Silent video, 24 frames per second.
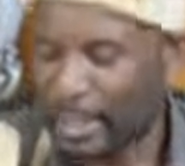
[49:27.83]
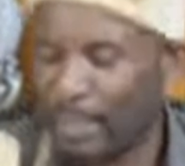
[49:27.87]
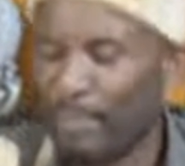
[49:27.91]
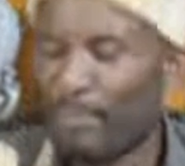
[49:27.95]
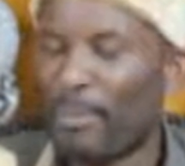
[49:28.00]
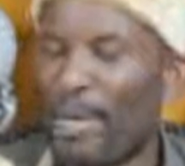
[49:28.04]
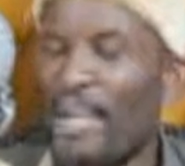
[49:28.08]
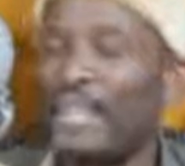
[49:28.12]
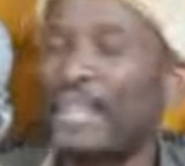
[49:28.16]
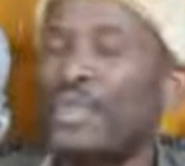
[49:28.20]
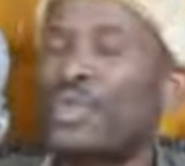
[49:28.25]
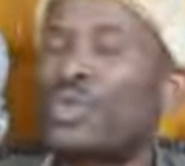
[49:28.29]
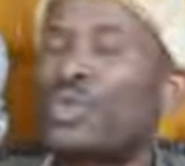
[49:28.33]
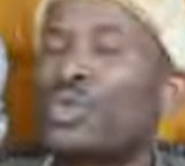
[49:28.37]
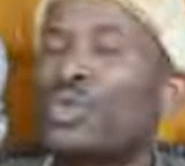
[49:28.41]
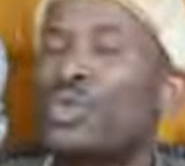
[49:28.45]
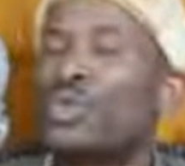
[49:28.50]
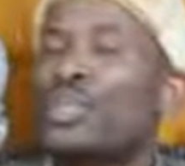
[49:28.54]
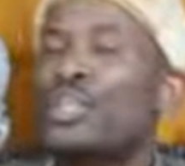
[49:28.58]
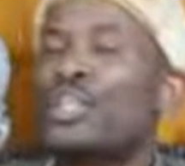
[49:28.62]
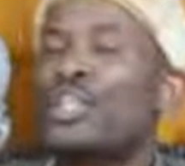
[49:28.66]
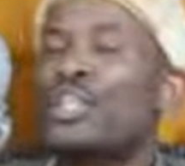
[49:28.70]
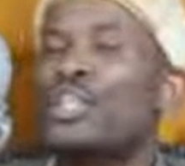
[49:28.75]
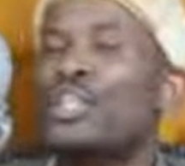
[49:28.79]
By
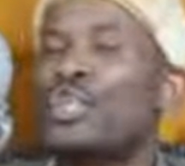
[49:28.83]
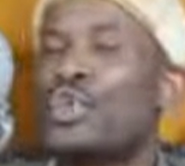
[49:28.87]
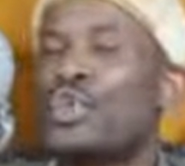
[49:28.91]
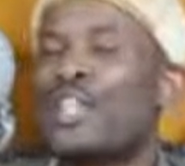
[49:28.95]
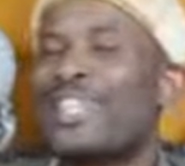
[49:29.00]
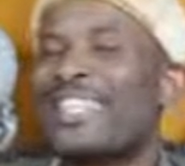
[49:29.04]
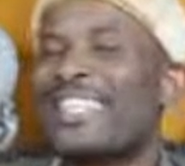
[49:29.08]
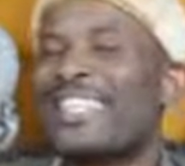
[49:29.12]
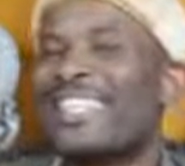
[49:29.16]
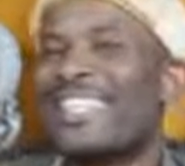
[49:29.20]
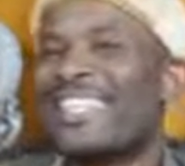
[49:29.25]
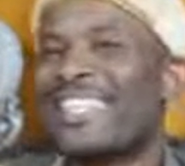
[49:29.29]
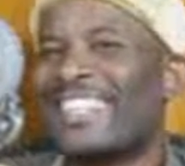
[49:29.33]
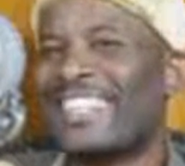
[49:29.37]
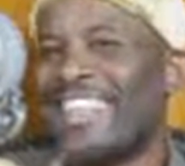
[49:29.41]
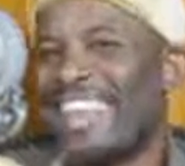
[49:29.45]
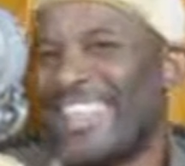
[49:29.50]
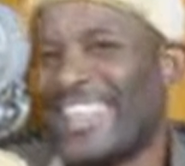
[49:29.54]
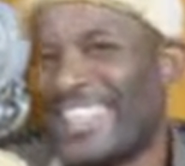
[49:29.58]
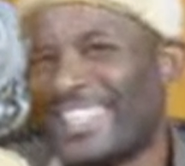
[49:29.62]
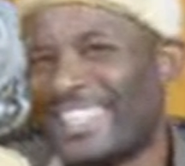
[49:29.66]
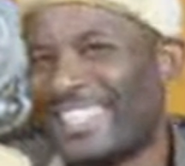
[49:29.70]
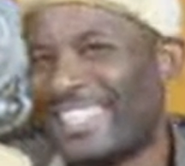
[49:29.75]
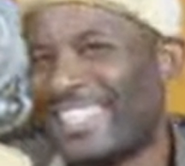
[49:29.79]
truly joining
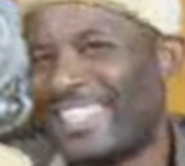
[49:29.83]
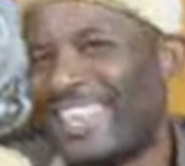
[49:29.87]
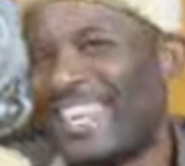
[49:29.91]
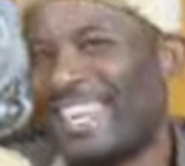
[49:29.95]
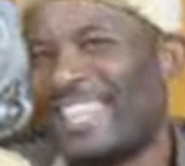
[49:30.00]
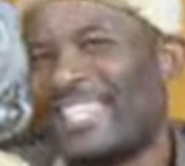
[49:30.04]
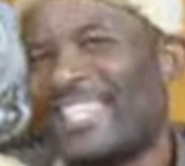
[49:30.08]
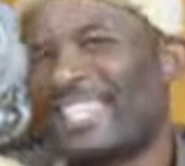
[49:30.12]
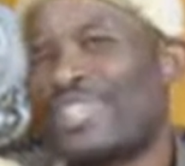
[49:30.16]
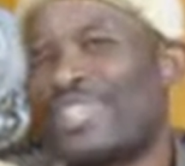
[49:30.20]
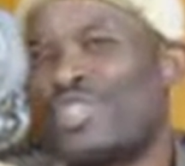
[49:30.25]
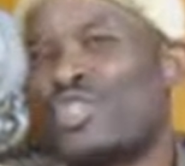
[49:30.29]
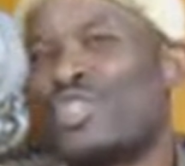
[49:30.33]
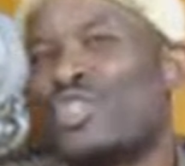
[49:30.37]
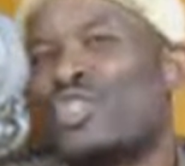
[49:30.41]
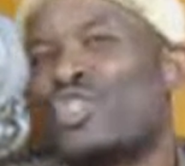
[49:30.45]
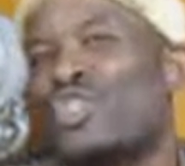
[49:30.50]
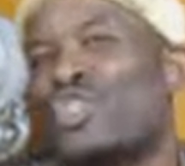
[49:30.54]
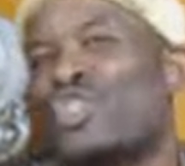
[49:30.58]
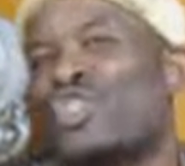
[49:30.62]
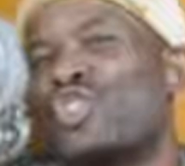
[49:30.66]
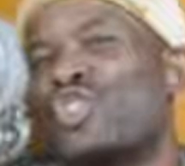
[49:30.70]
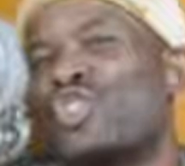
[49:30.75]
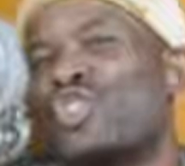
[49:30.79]
hands and
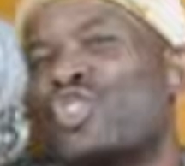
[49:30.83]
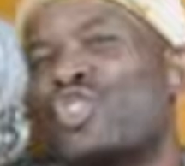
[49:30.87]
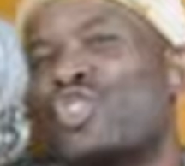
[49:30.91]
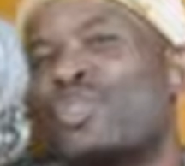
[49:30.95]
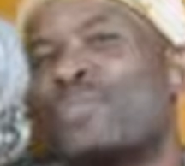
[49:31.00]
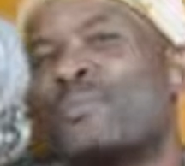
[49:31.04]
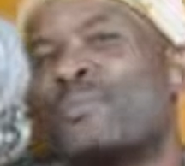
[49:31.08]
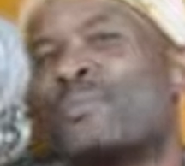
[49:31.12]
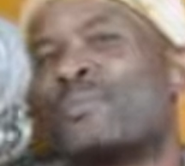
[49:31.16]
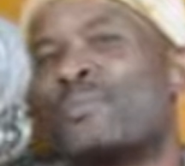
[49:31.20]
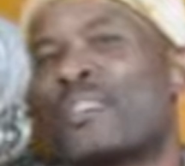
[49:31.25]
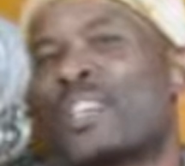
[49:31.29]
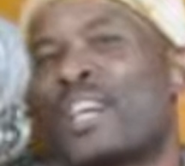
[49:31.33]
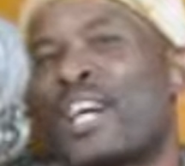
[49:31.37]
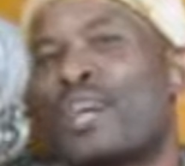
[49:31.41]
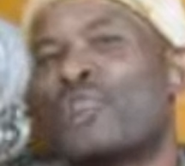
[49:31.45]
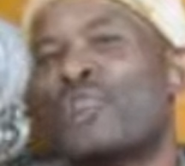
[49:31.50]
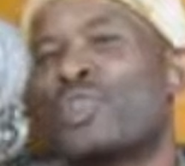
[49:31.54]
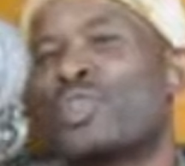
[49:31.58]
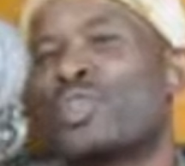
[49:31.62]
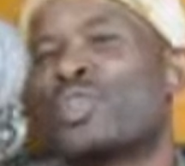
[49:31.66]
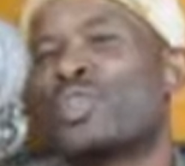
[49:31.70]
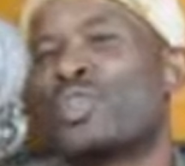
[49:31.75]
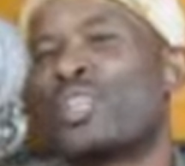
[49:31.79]

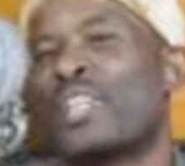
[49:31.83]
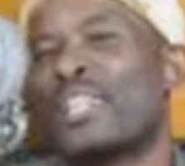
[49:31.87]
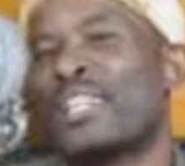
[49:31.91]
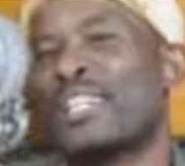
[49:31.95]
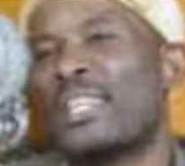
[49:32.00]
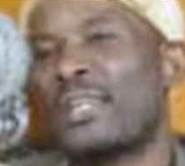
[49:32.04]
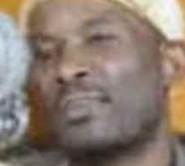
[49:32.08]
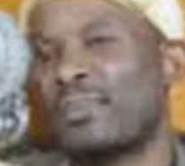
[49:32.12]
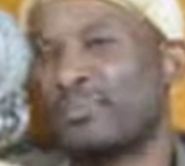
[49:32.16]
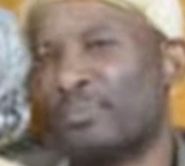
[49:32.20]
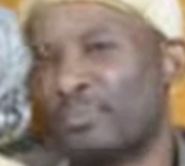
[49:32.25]
coming together